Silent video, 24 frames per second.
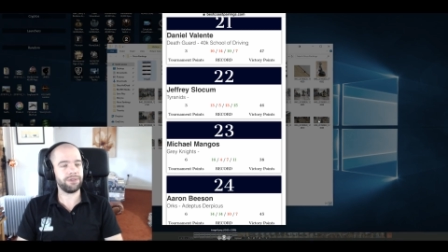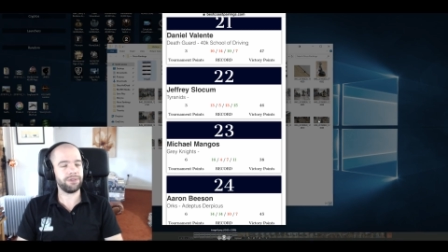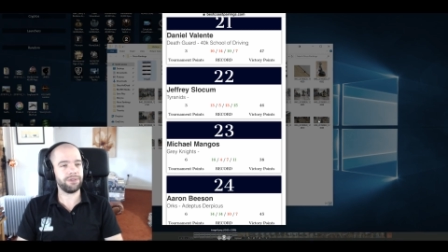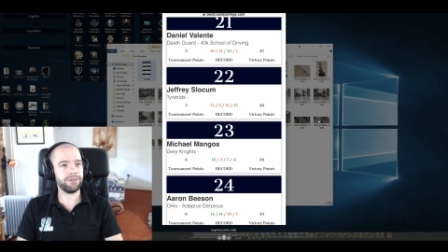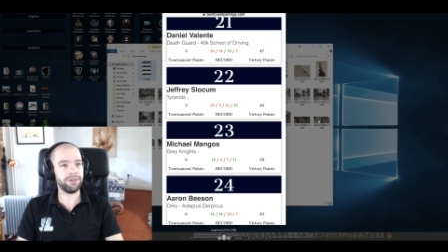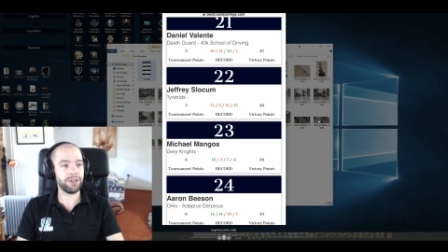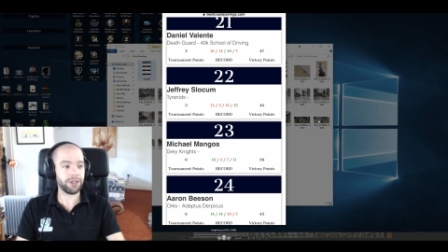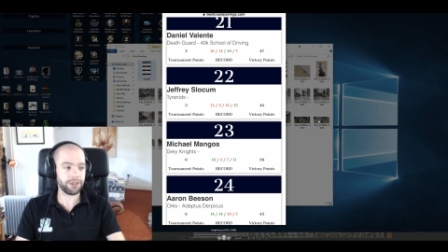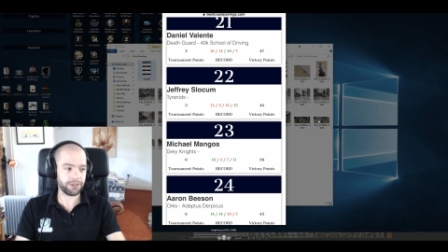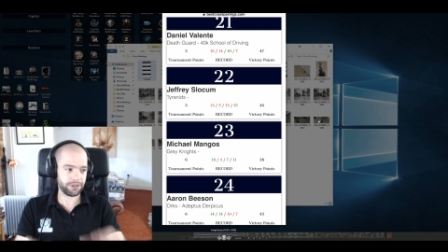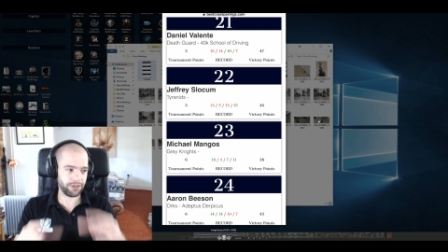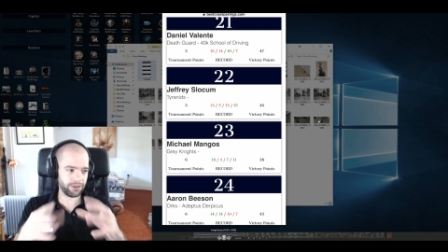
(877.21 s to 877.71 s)

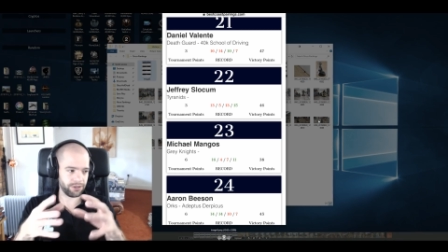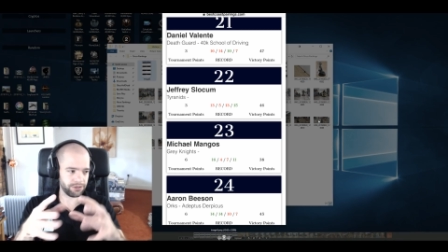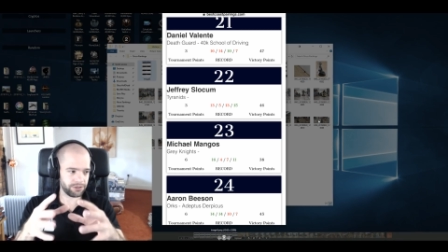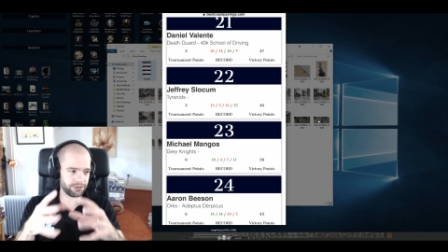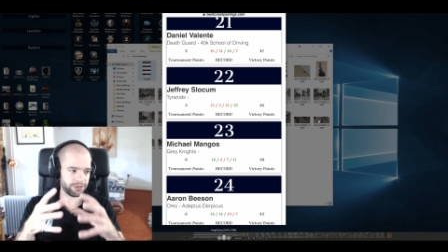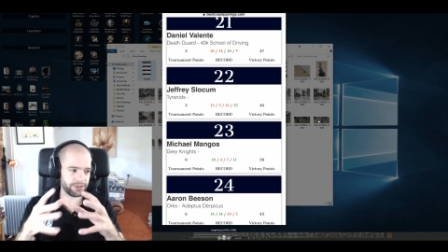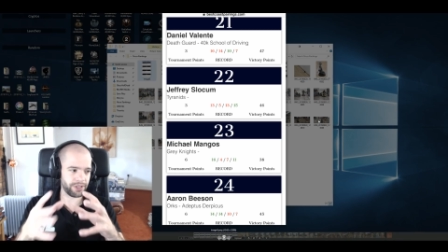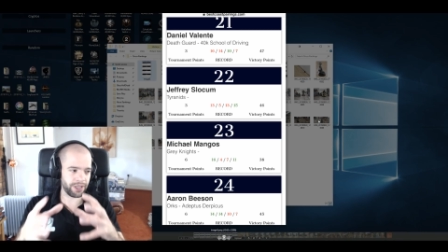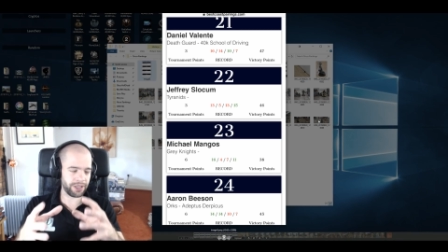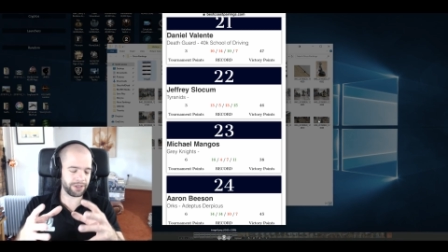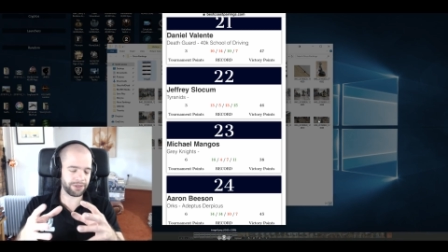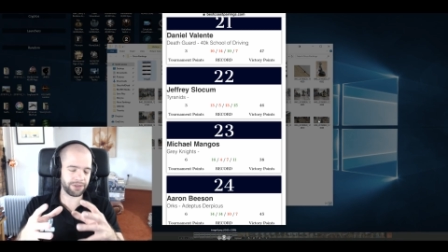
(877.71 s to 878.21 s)
Like, is
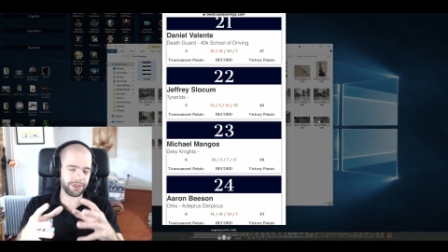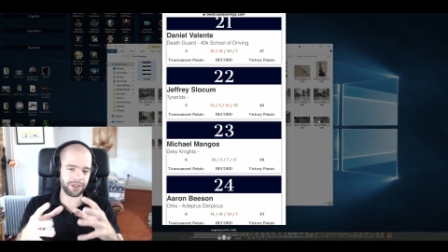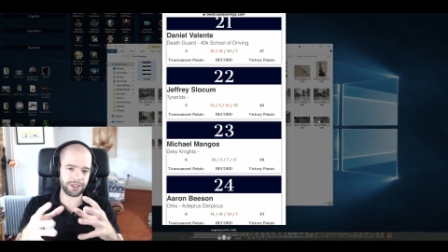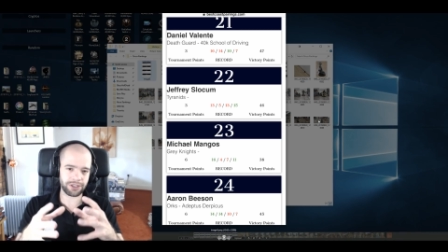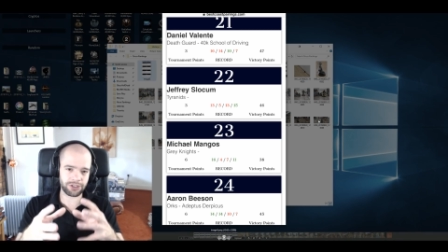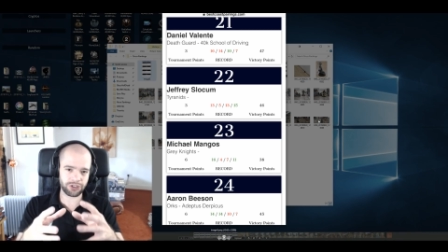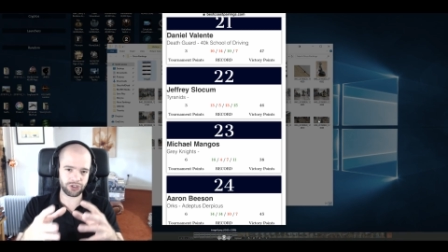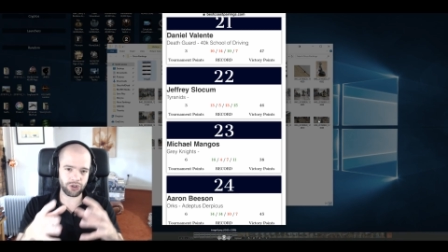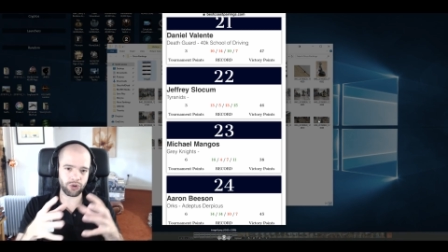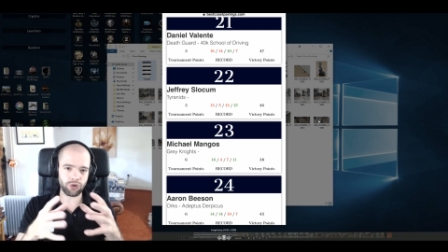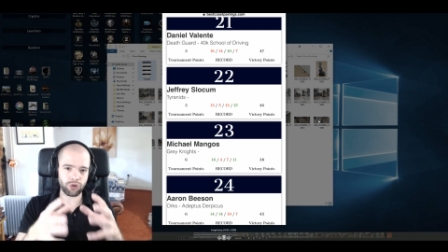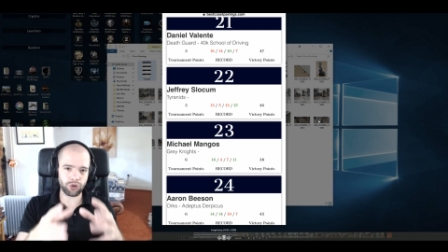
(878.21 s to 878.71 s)
that they're
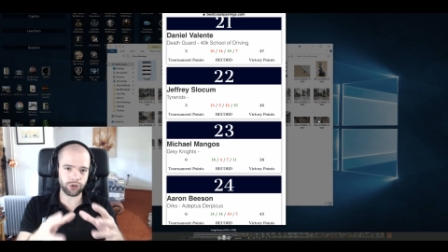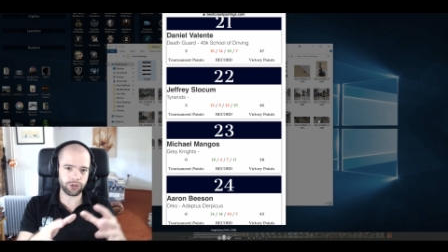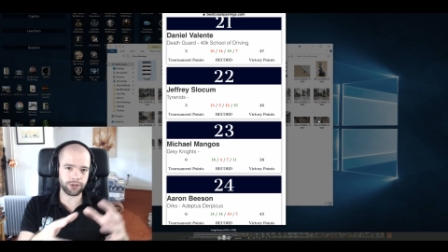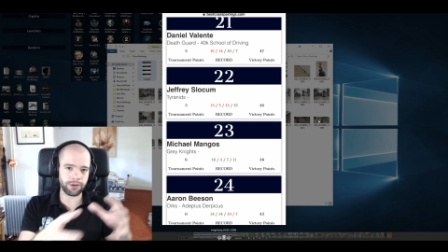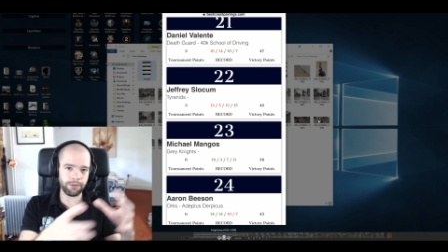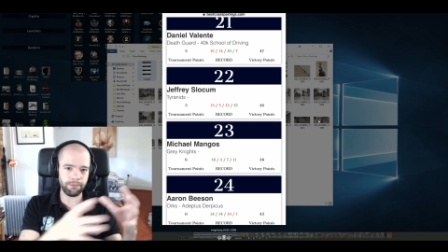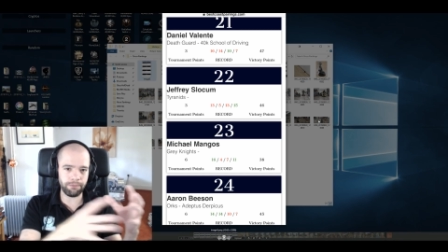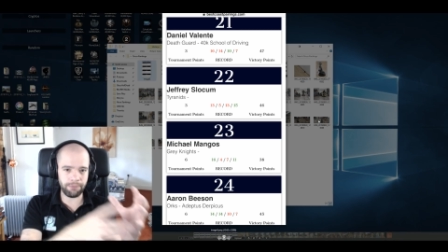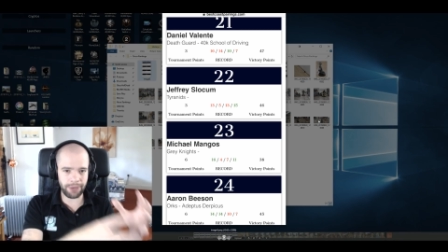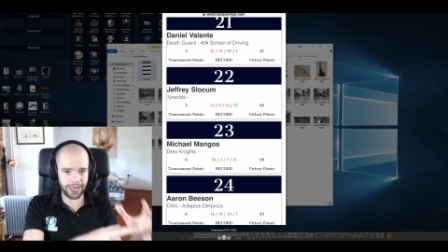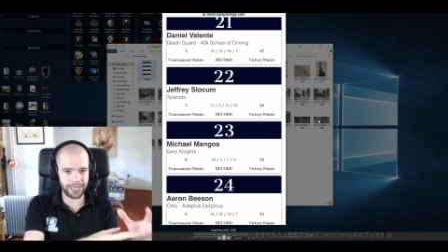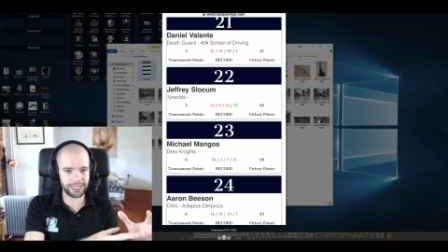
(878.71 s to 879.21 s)
so good
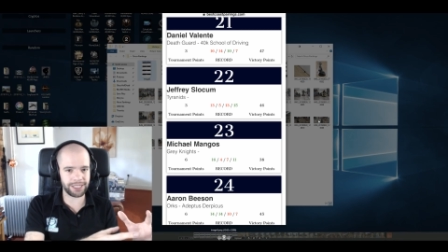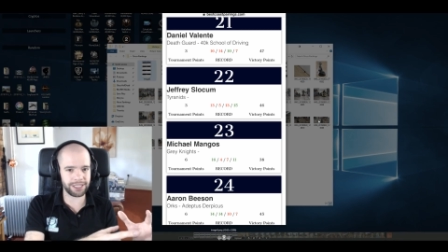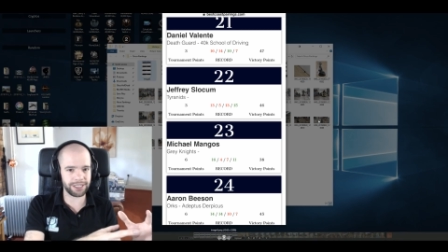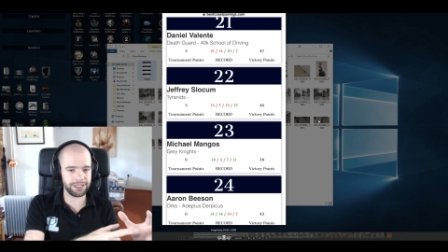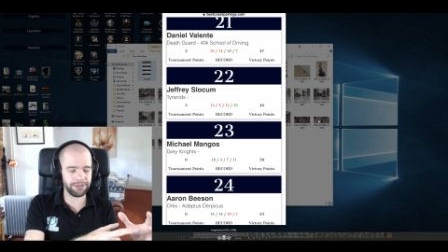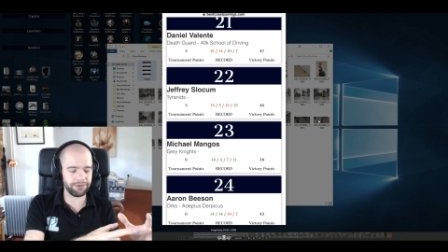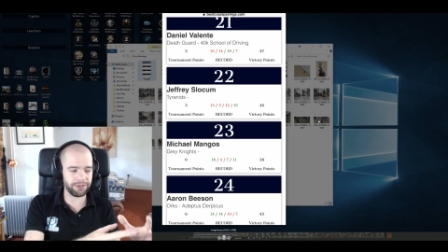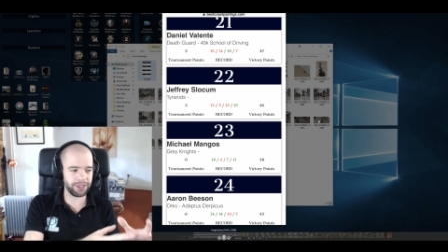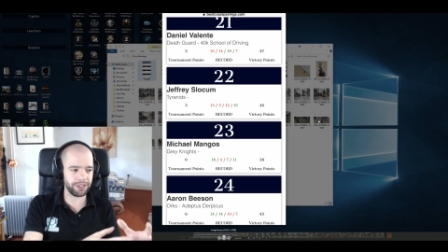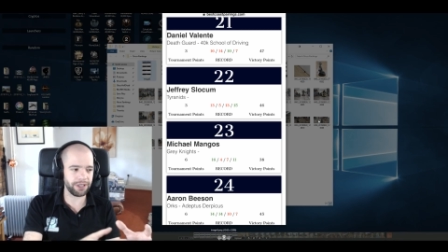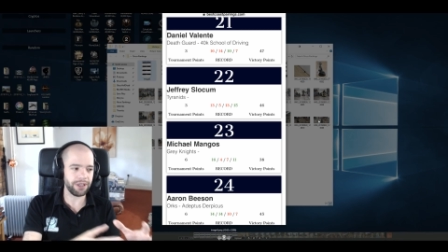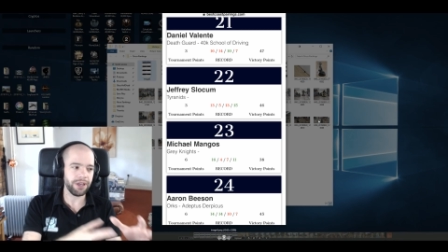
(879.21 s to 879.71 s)

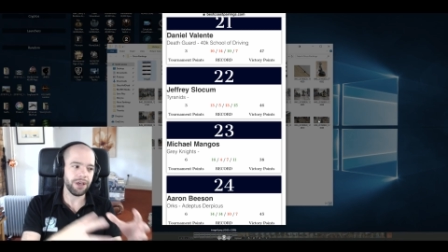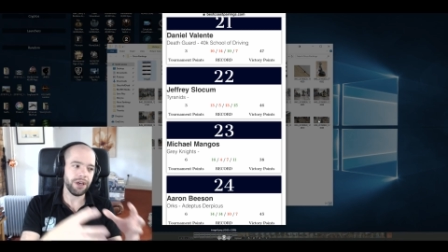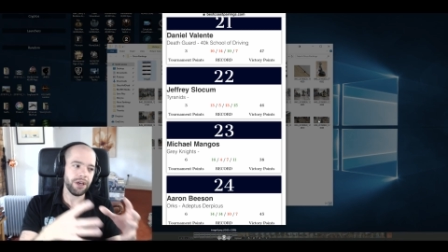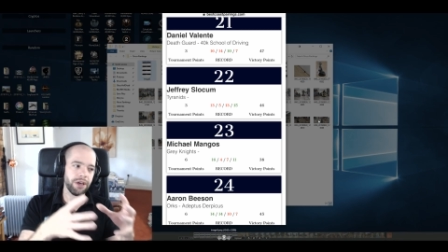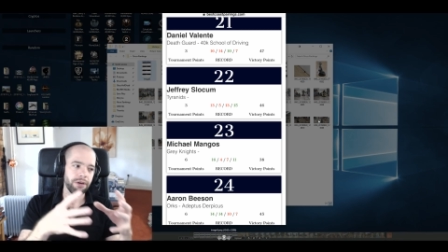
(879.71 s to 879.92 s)
competitively,